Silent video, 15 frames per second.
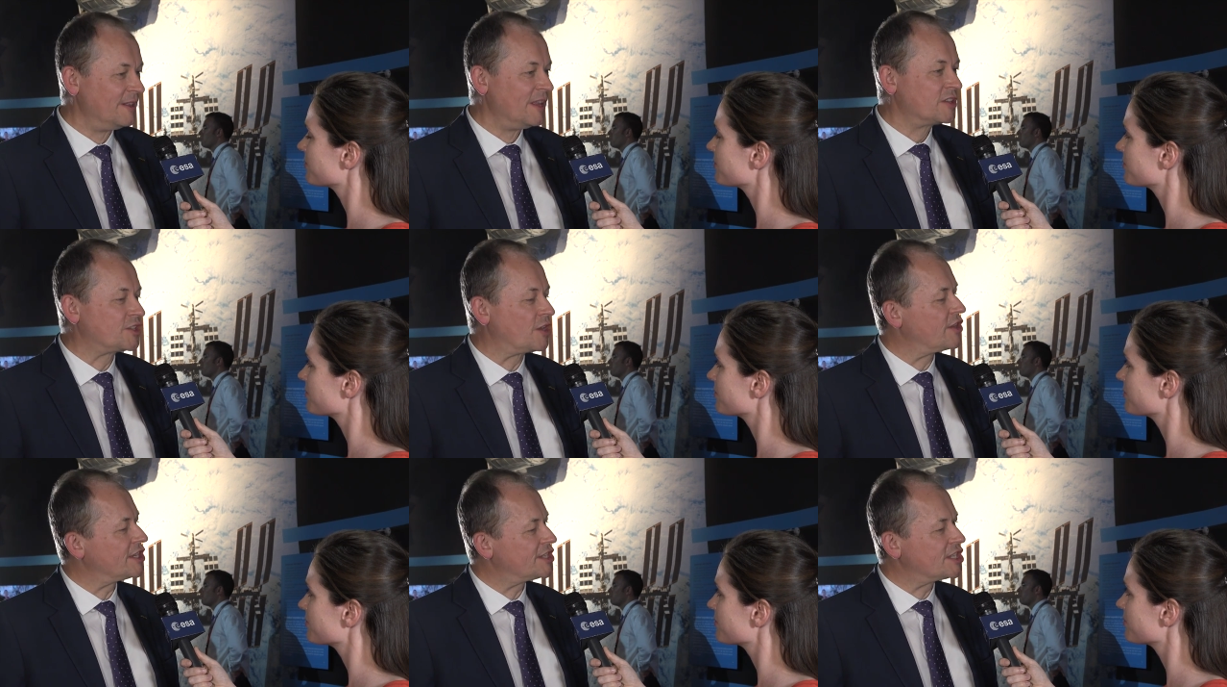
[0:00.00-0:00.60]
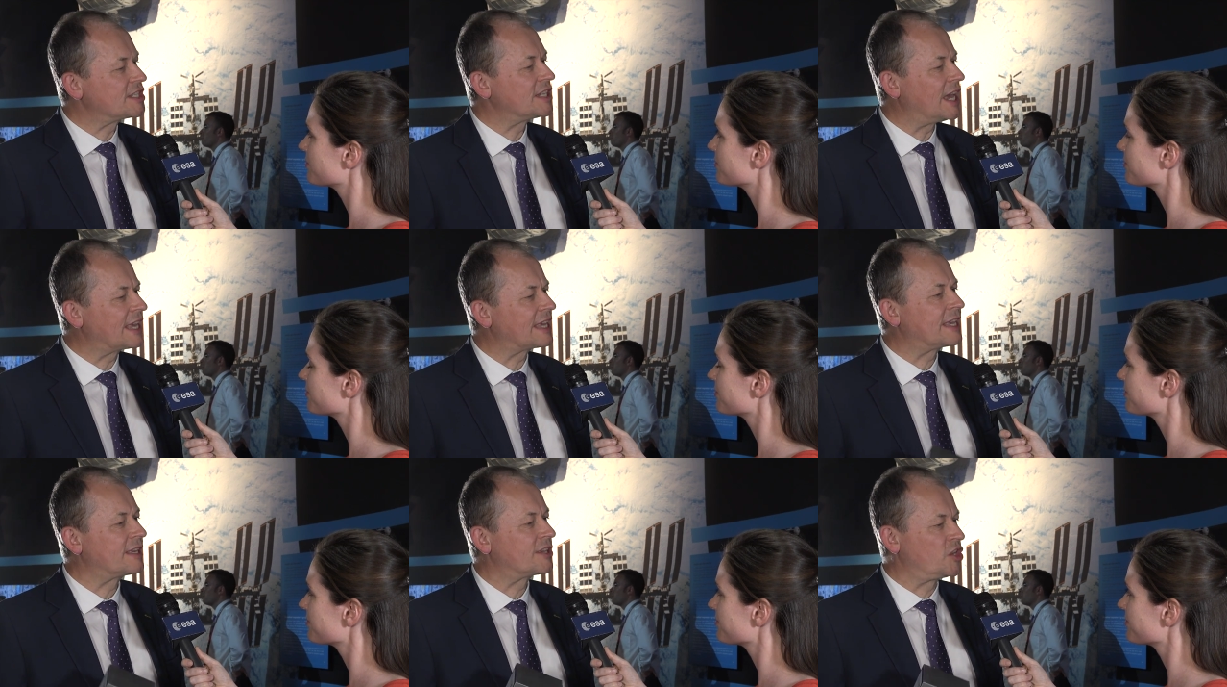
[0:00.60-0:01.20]
Speaker 1: So this is
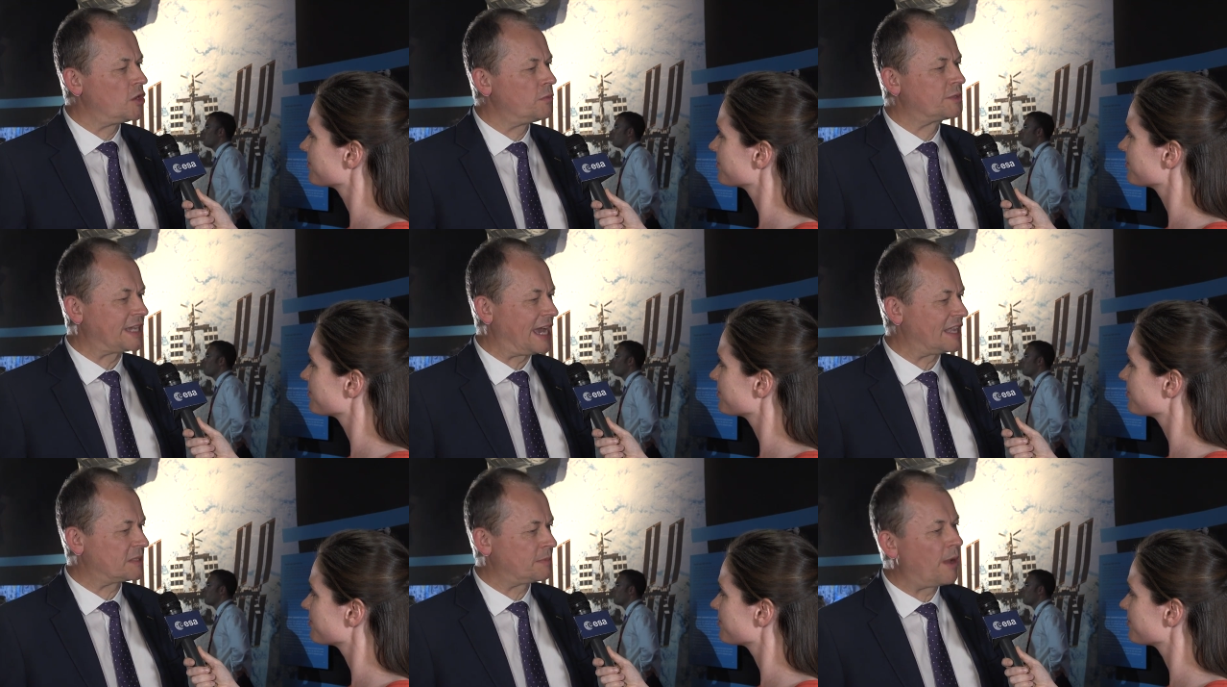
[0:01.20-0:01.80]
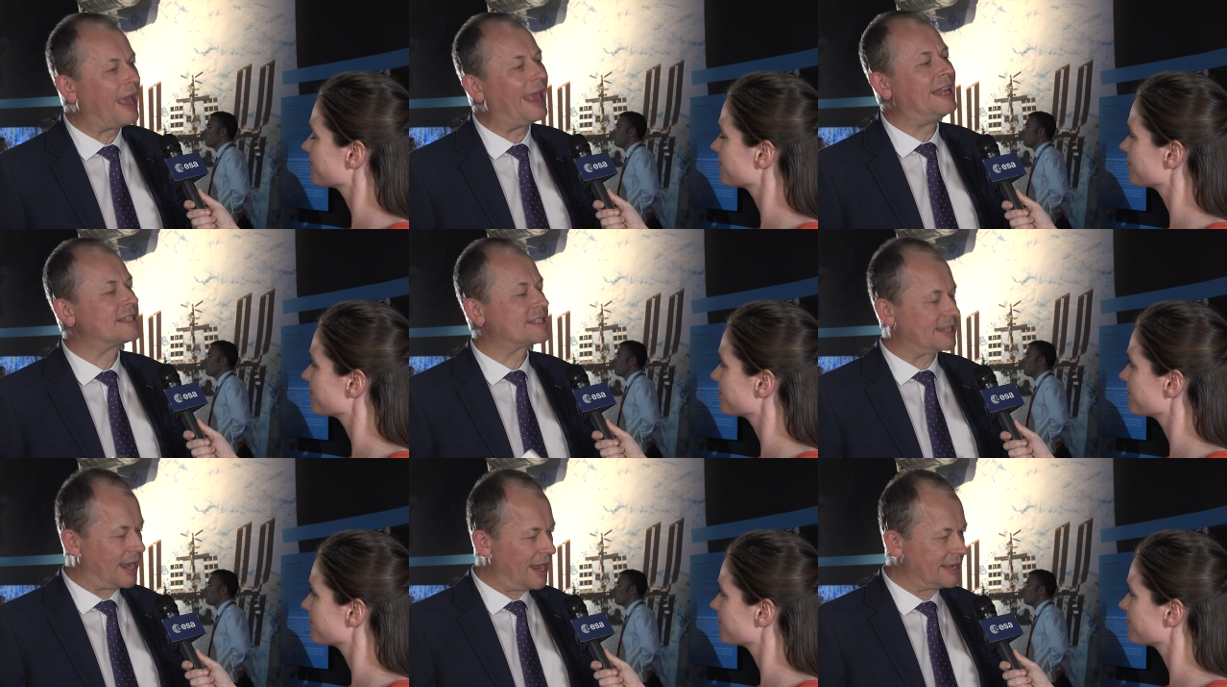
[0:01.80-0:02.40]
like CubeSats but
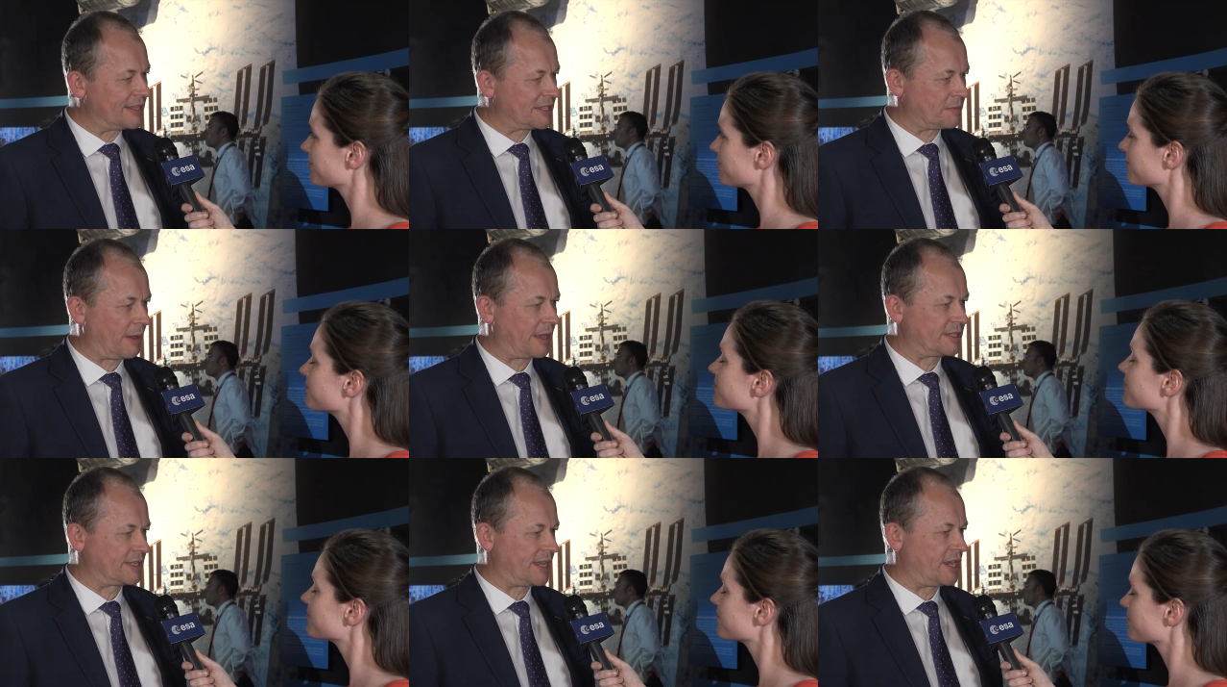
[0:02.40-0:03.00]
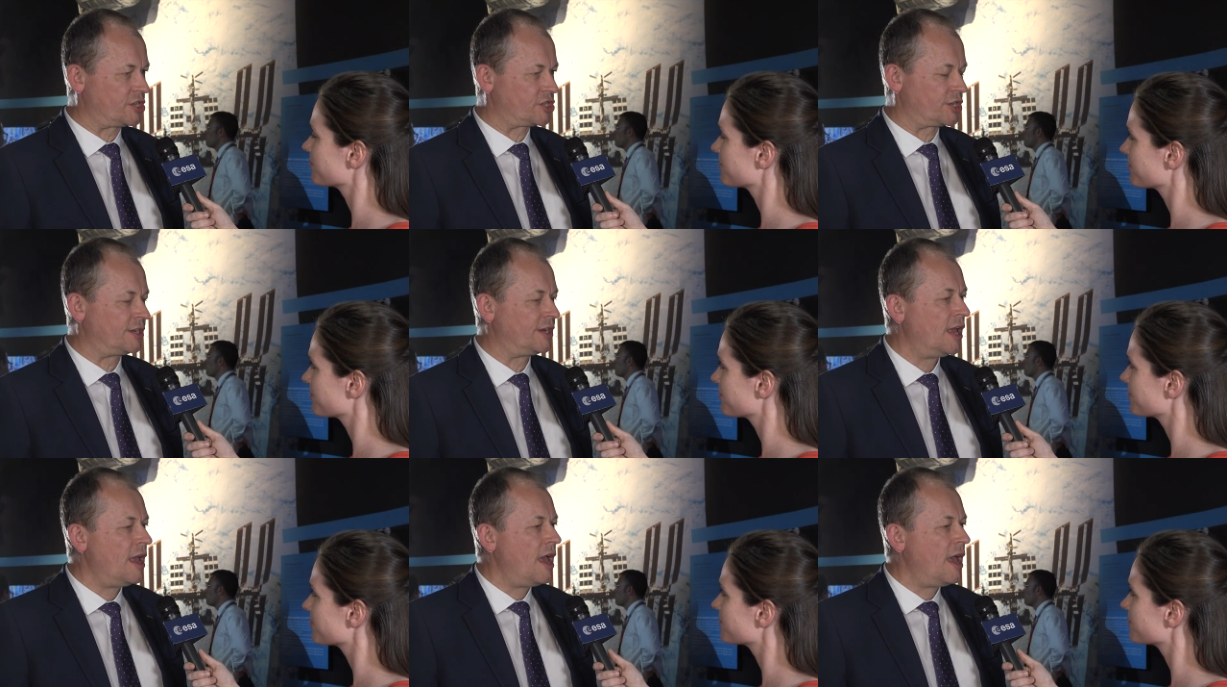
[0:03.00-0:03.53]
inside the space station.